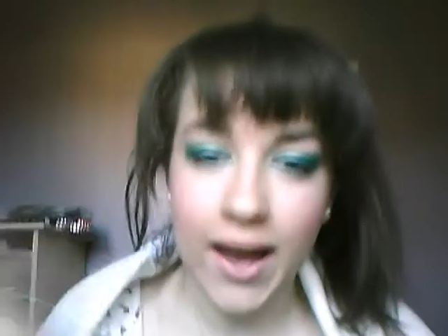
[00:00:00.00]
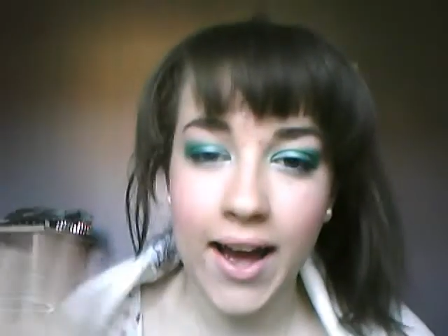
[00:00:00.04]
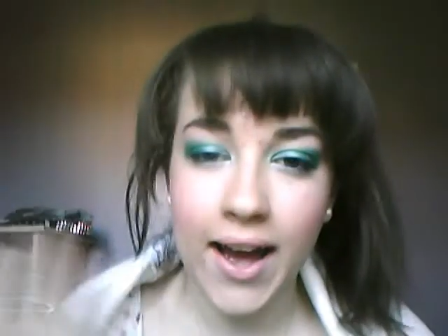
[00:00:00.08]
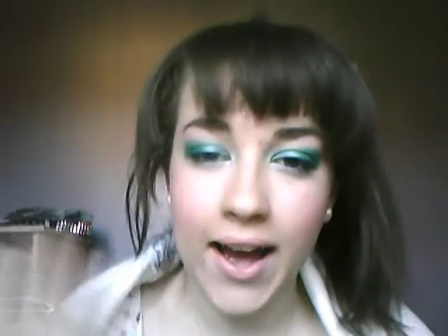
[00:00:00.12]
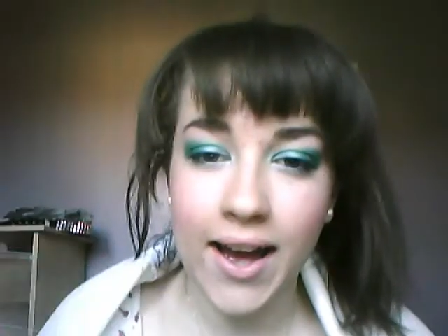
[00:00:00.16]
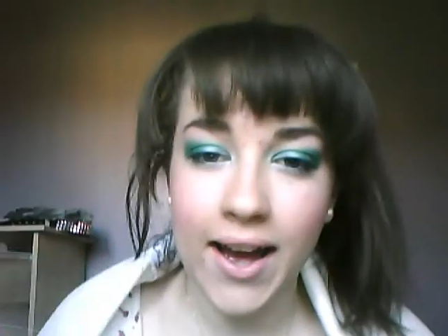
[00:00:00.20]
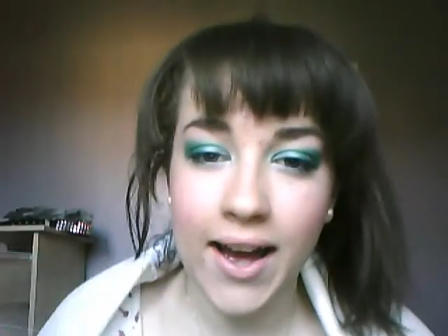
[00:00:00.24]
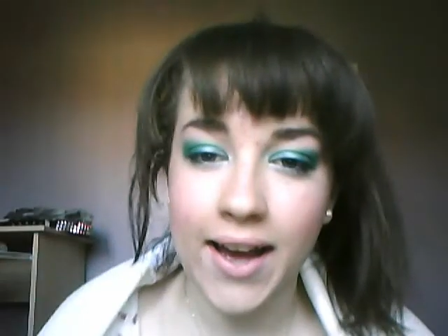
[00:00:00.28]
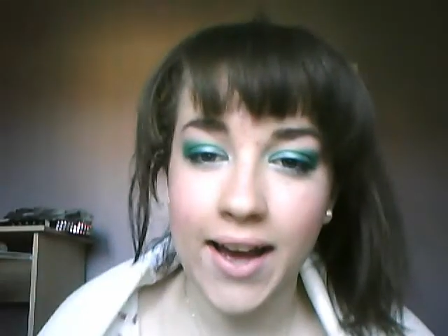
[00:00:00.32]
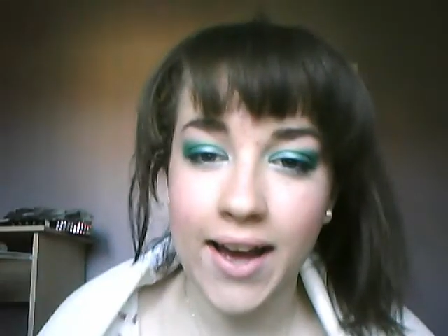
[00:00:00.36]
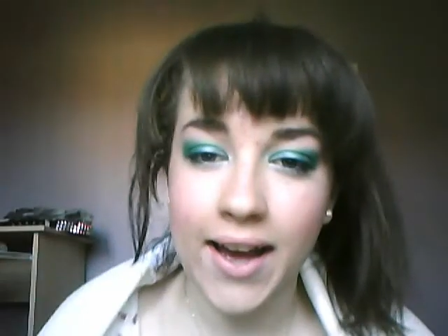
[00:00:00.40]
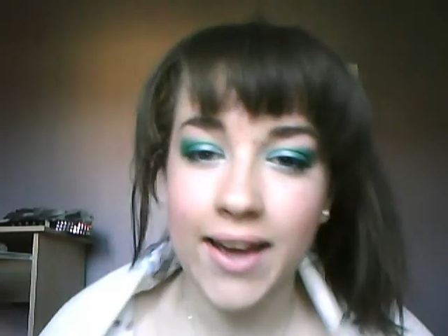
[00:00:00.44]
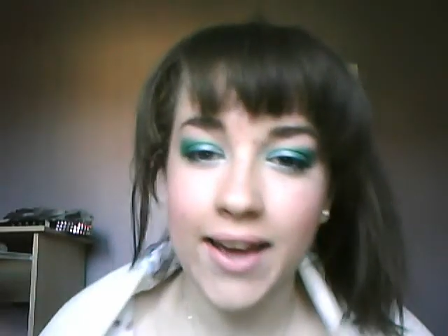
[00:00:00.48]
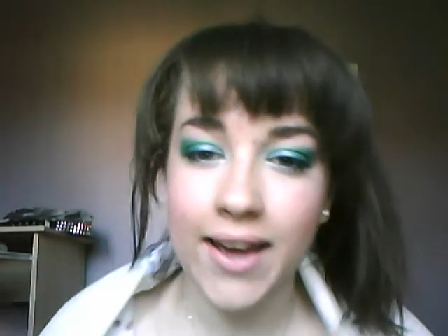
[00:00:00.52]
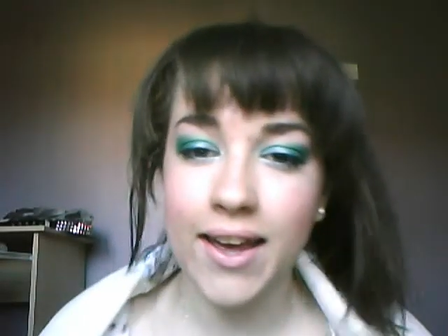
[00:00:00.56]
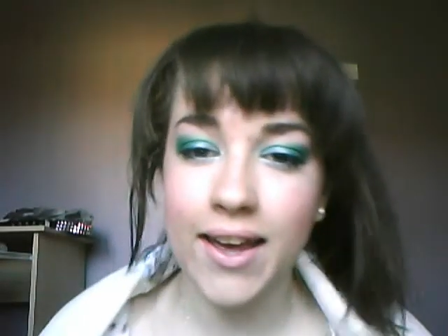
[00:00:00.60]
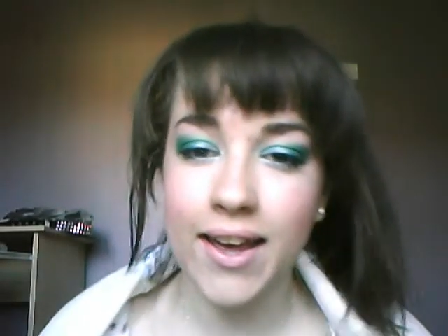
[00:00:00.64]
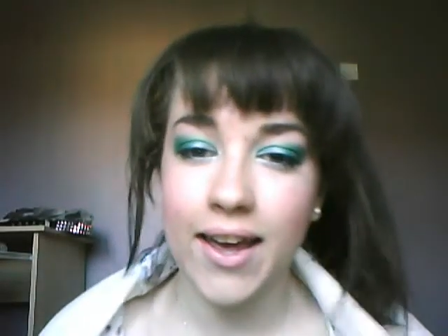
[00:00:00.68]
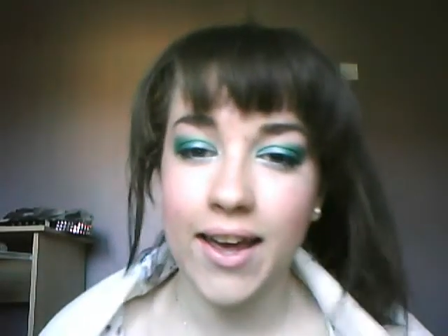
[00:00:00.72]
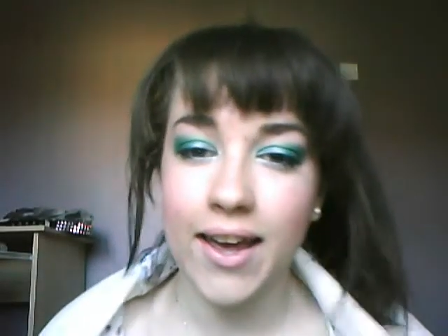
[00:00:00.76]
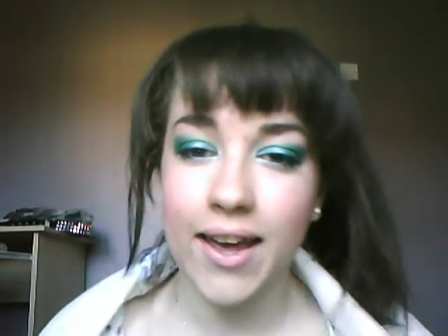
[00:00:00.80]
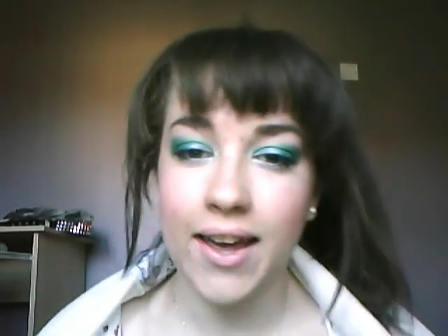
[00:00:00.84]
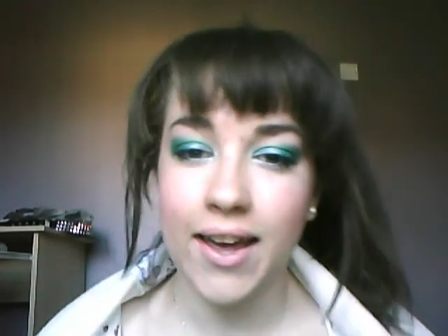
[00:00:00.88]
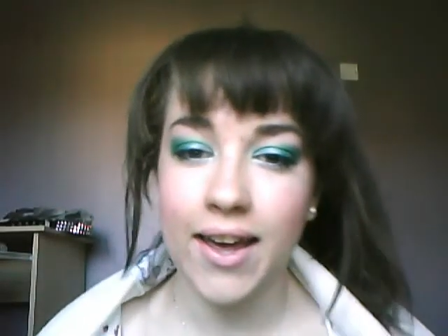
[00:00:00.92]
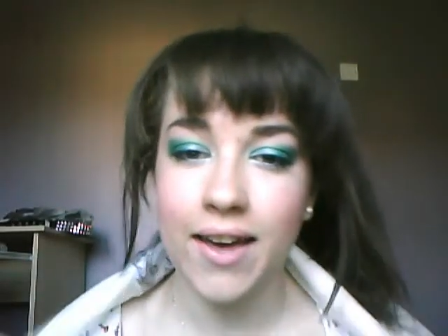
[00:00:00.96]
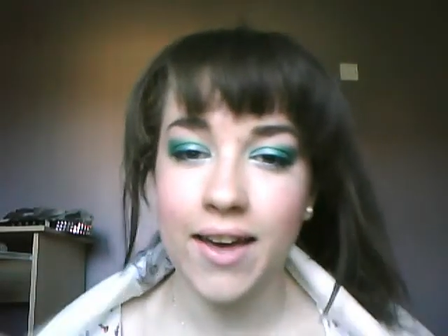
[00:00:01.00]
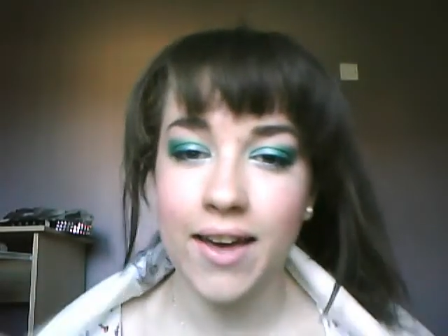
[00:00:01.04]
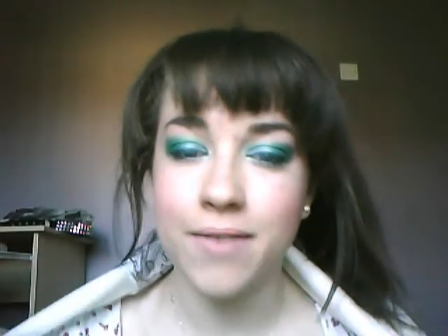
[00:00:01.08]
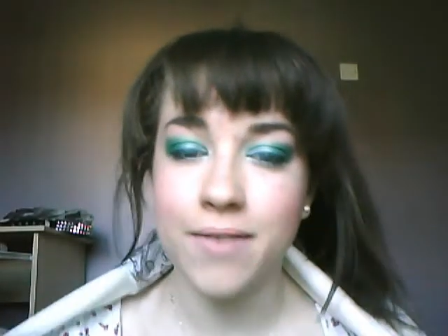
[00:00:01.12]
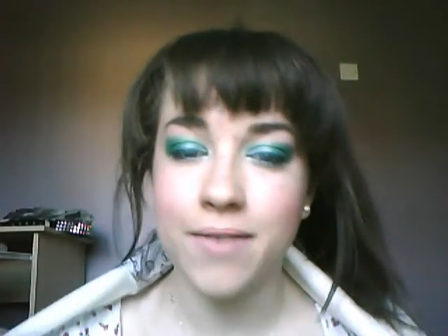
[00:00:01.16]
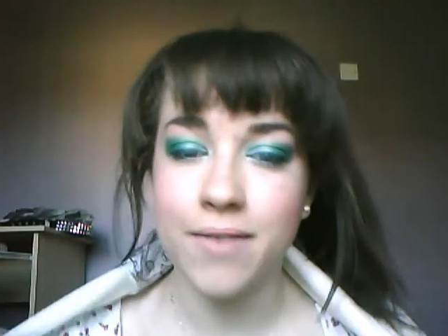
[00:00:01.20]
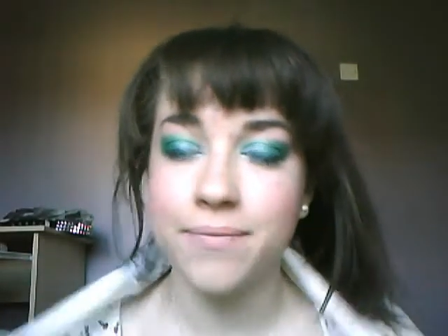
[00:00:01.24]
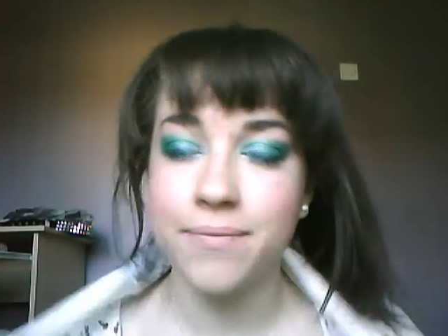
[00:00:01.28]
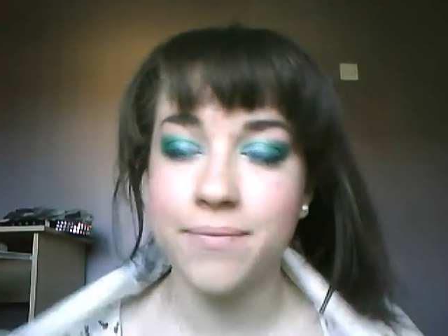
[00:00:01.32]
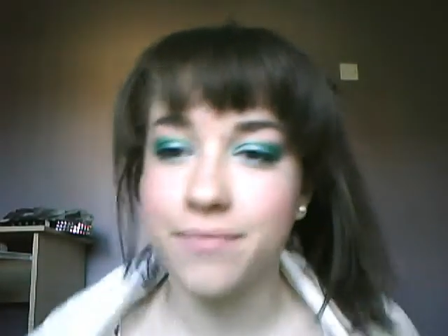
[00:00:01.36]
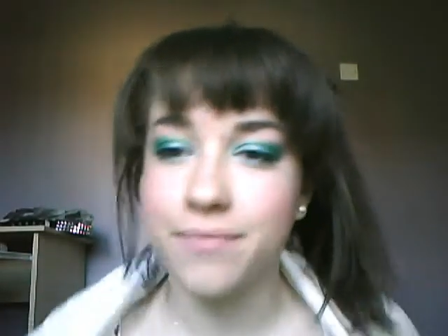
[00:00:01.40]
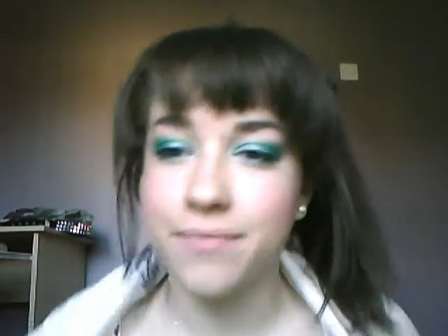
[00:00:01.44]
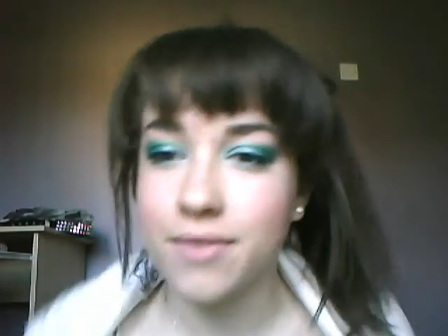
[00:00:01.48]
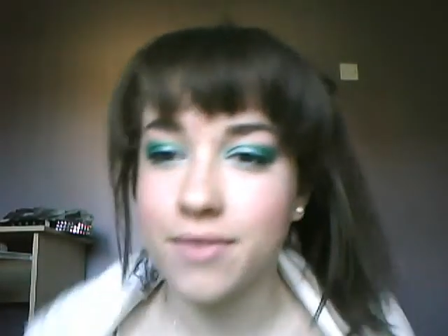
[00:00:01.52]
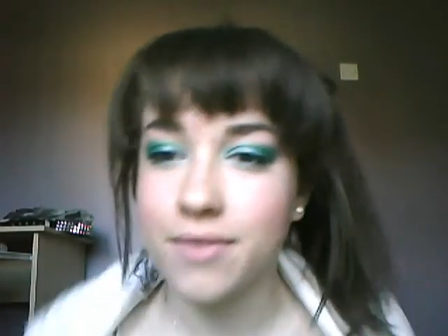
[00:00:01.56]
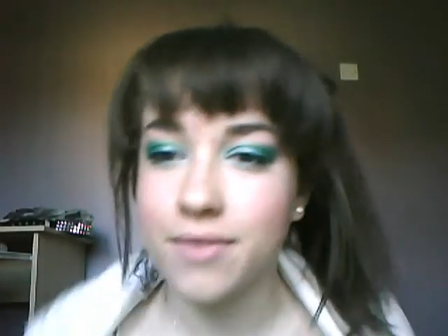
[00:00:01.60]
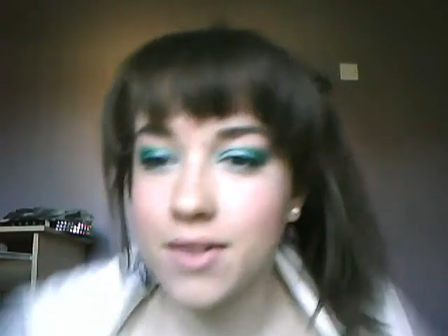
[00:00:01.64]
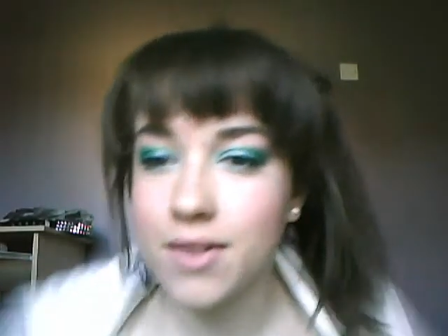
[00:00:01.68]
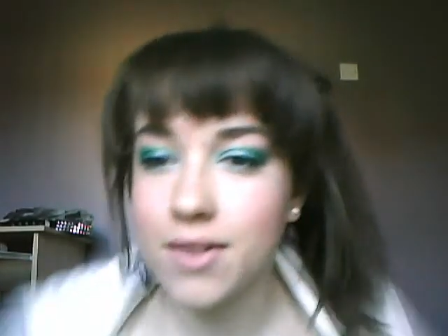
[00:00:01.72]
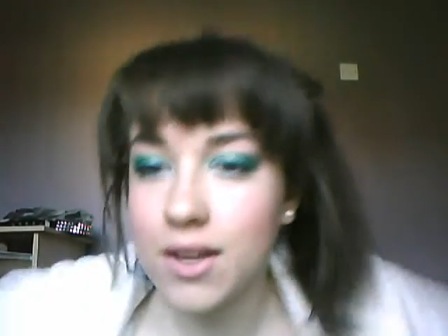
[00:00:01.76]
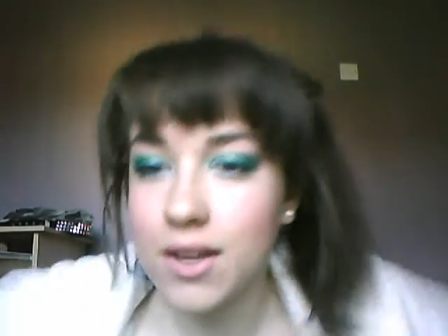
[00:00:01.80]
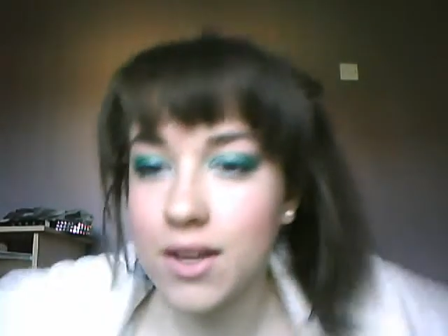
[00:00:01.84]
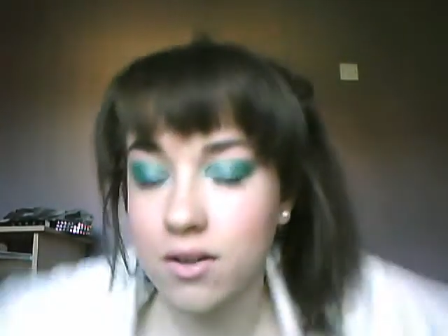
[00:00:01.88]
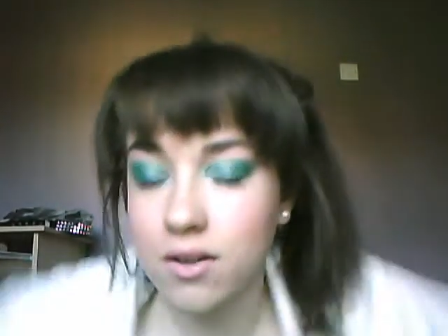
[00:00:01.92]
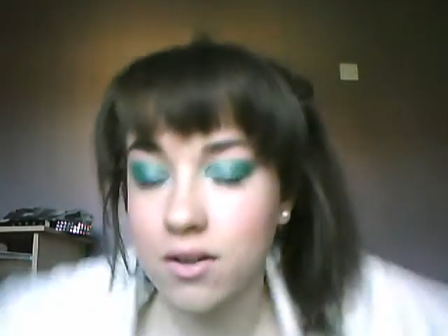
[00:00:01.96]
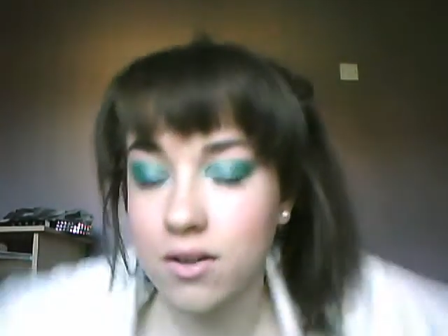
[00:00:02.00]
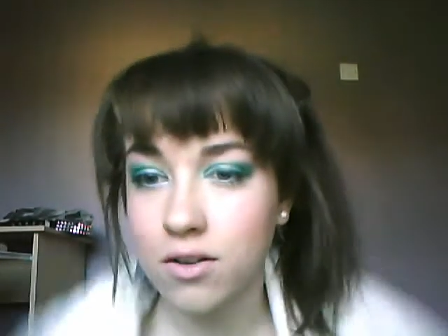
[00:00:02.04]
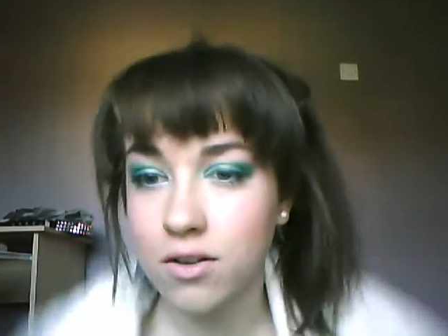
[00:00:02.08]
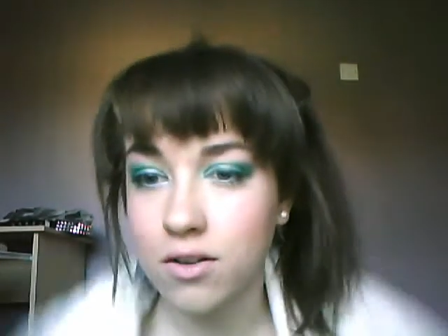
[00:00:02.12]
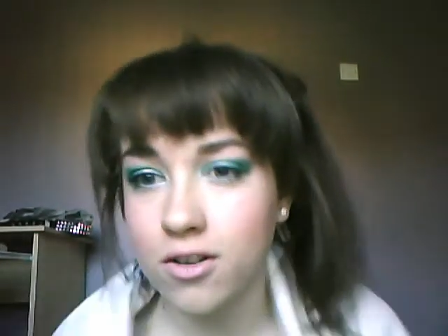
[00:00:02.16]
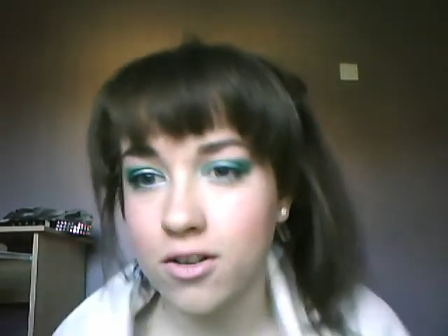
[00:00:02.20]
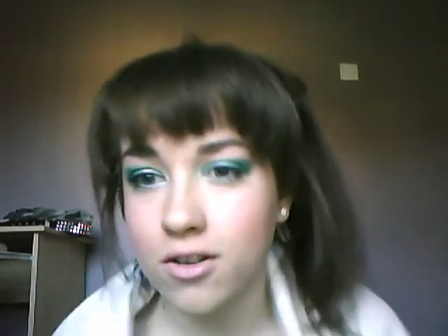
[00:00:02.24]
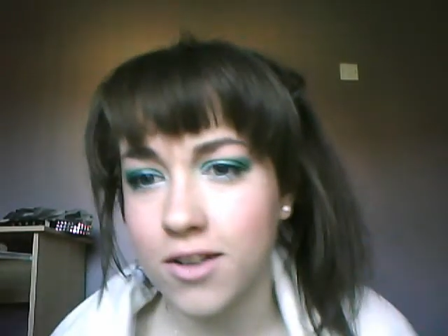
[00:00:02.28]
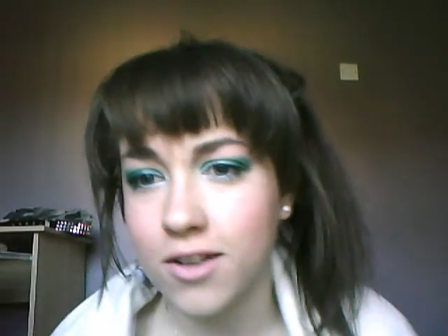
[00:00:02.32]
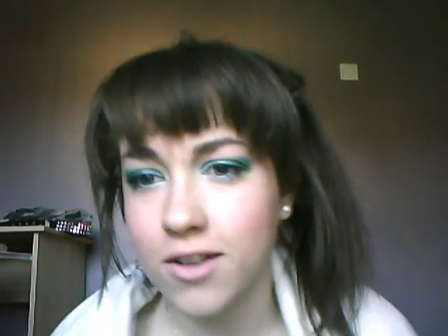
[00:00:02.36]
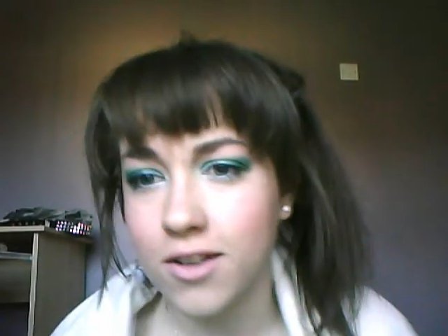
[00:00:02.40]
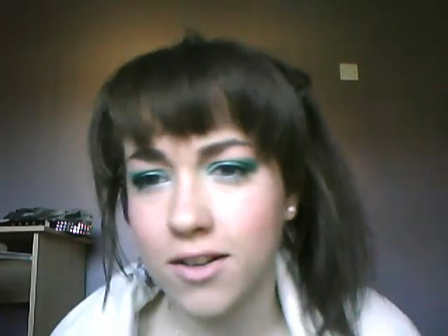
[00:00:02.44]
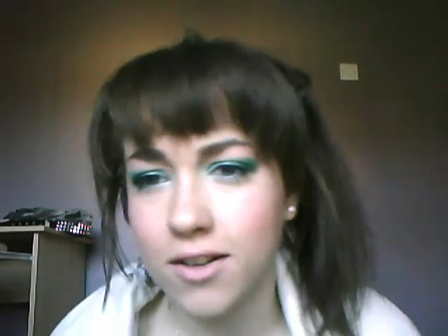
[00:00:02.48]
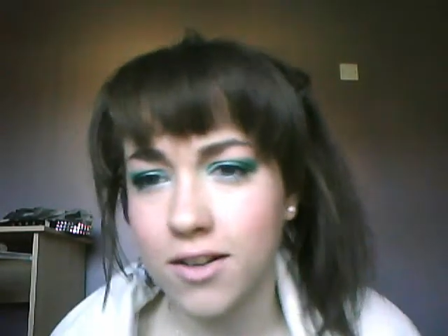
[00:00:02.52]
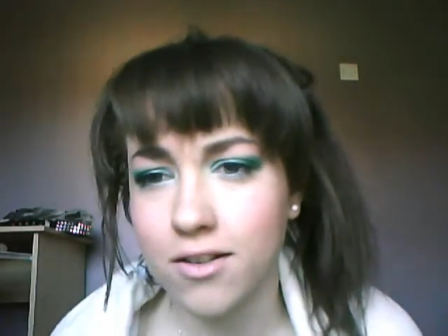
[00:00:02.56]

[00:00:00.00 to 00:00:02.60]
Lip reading: Hi, this is just